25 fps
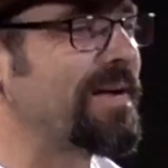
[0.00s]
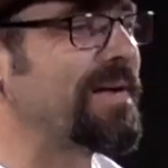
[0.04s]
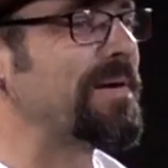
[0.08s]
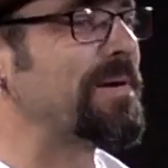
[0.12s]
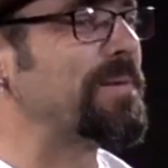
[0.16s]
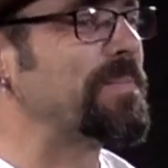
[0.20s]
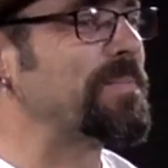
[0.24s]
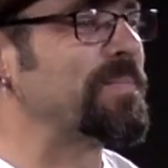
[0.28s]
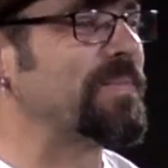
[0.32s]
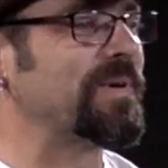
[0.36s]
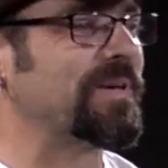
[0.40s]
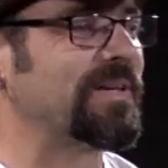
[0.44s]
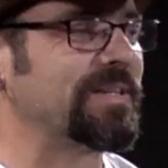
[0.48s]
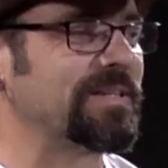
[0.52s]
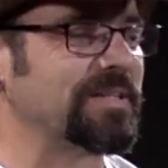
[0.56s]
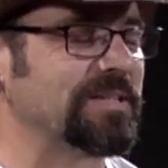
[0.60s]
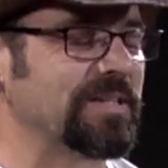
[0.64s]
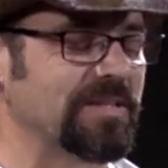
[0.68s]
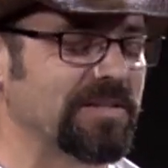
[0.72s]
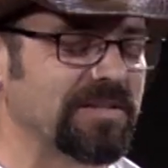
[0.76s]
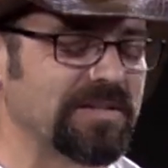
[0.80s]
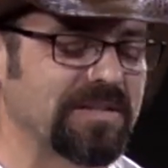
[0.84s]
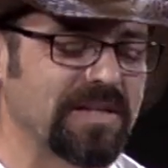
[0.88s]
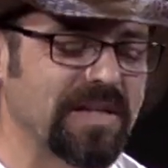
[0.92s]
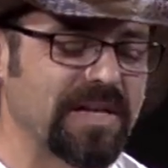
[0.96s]
I am a,
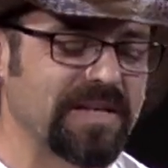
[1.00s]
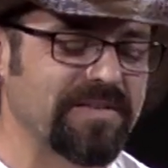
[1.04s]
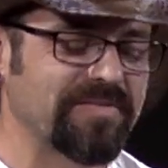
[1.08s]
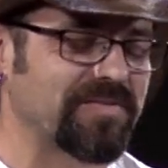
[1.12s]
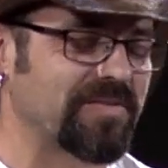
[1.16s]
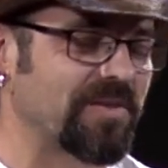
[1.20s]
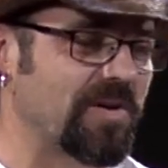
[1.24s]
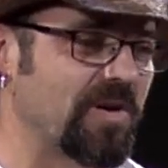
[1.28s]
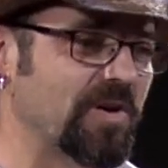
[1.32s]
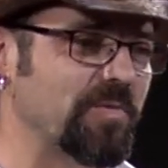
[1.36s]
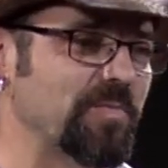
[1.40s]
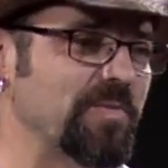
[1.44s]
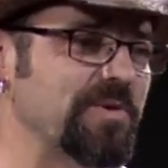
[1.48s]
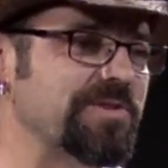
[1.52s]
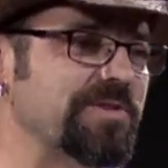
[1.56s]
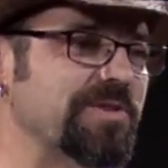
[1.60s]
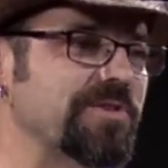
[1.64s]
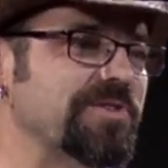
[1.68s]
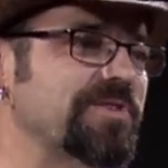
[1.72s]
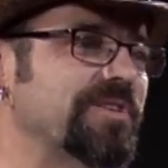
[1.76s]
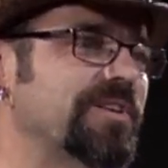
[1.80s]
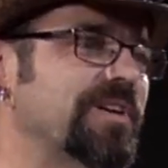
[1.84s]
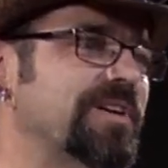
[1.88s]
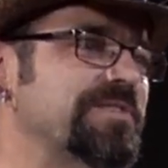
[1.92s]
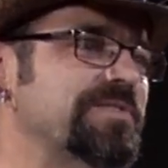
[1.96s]
a lifelong
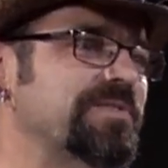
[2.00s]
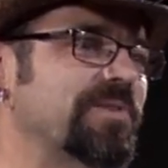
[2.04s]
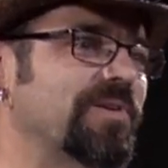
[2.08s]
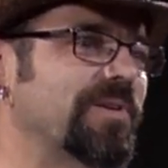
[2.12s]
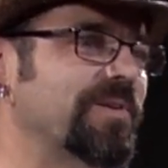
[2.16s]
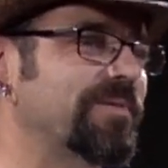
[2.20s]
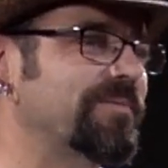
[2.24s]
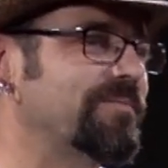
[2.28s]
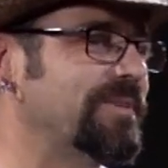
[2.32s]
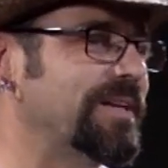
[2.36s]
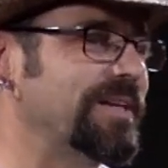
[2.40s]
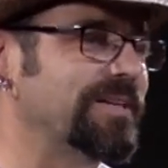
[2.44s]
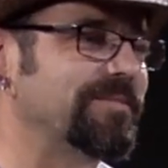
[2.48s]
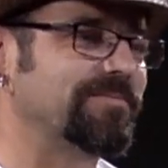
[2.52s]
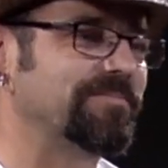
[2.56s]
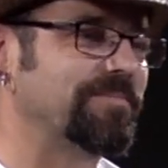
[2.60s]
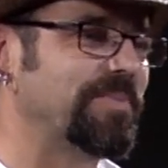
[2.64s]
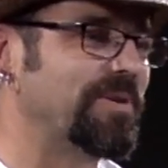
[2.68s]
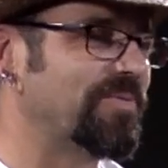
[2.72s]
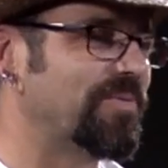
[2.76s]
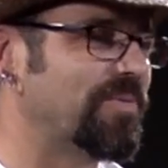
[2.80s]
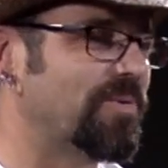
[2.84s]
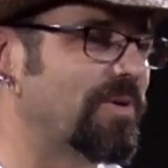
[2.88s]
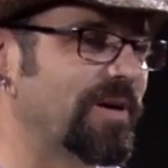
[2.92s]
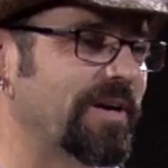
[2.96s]
musician. I started like
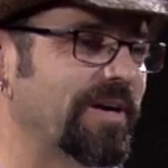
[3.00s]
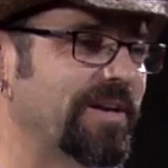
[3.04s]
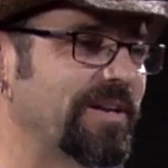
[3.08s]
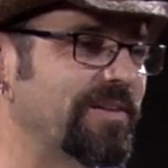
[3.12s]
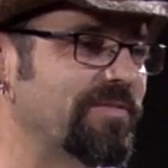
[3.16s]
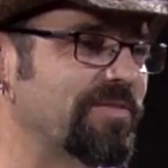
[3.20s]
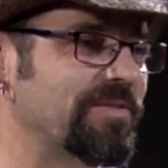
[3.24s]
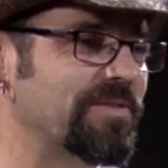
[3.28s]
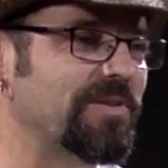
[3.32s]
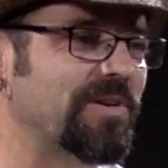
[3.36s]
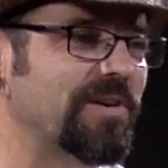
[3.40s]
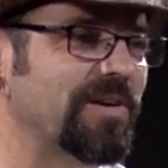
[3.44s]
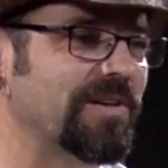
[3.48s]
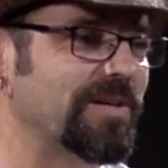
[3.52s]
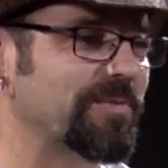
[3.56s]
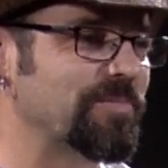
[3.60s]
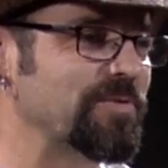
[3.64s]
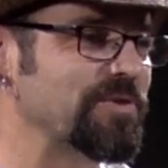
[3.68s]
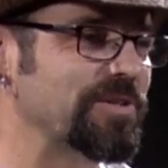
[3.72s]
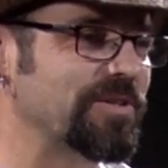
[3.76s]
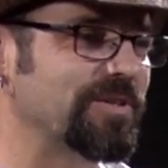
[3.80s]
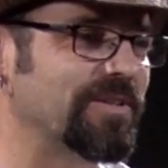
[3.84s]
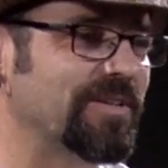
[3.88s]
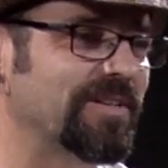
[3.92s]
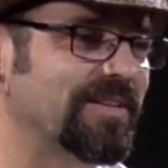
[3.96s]
before I could even talk. I'm
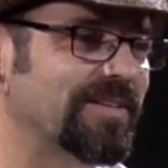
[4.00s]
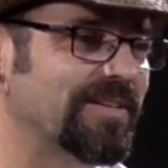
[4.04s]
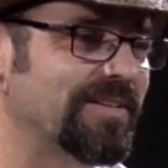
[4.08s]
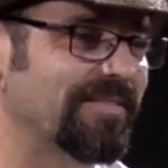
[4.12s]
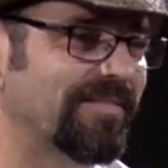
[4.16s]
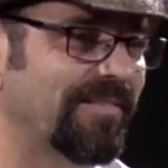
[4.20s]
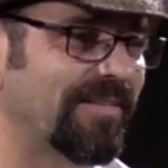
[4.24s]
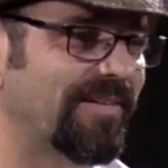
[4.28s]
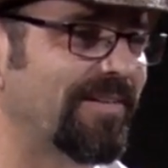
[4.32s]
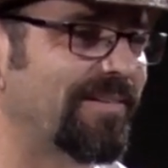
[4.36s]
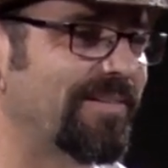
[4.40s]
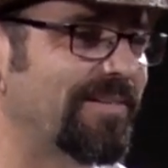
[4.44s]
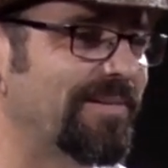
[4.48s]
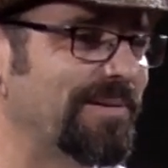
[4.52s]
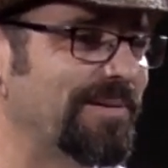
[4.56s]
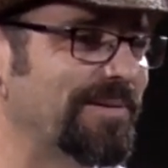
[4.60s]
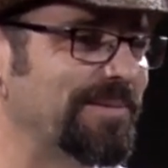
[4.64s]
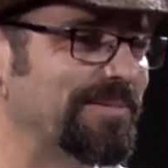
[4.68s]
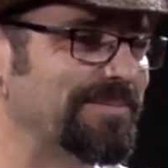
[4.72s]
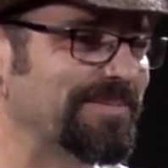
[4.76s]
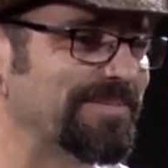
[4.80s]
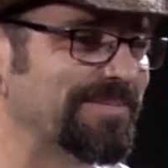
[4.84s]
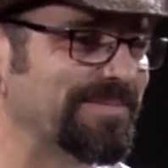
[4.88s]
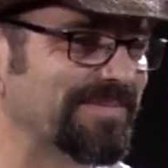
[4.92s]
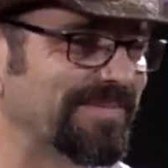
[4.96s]
sure.
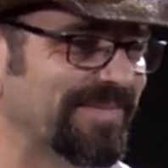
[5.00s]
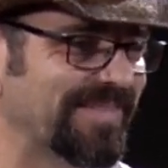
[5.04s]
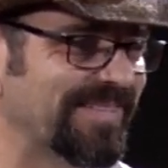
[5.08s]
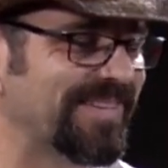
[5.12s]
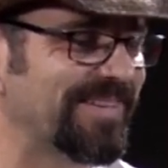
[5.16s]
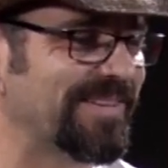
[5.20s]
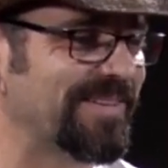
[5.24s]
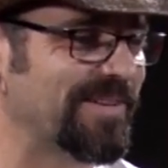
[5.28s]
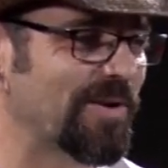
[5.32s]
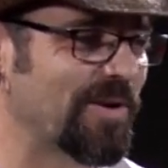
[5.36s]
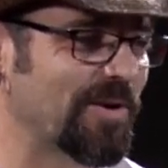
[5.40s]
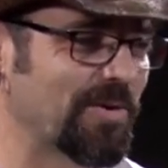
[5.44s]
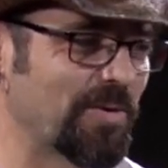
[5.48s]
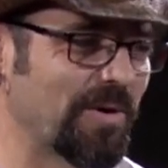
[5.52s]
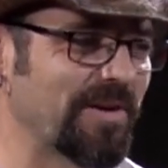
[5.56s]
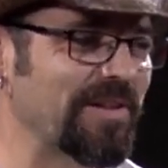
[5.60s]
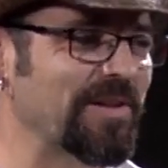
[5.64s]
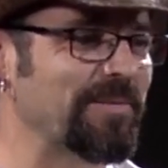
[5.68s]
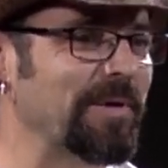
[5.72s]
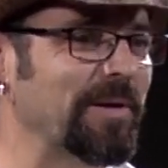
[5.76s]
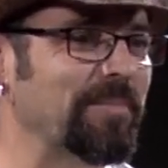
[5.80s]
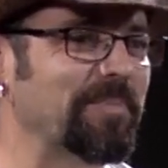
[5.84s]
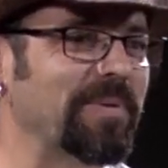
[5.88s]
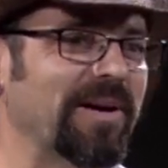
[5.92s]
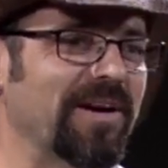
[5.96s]
Um, uh, okay. Uh,
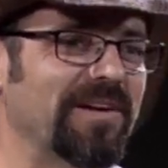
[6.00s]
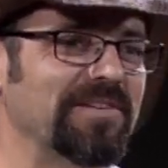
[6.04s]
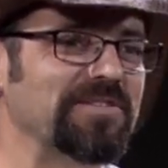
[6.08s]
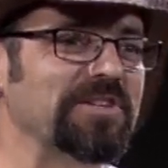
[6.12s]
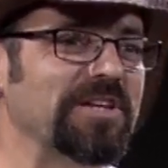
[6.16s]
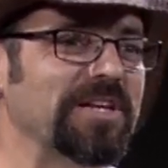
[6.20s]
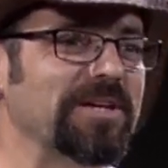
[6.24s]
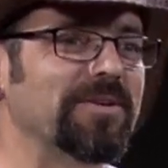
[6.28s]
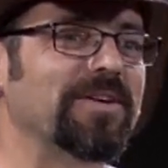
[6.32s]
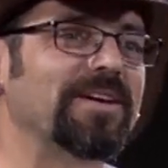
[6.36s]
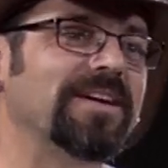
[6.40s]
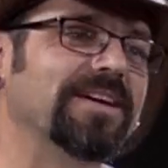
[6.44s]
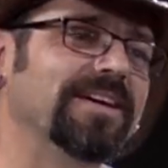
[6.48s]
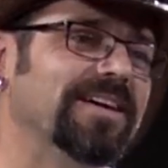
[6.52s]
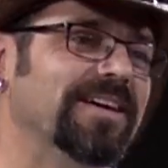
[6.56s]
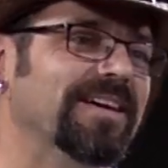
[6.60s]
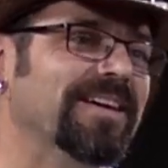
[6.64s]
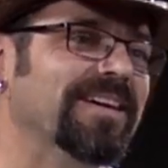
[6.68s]
according to my parents, anyway.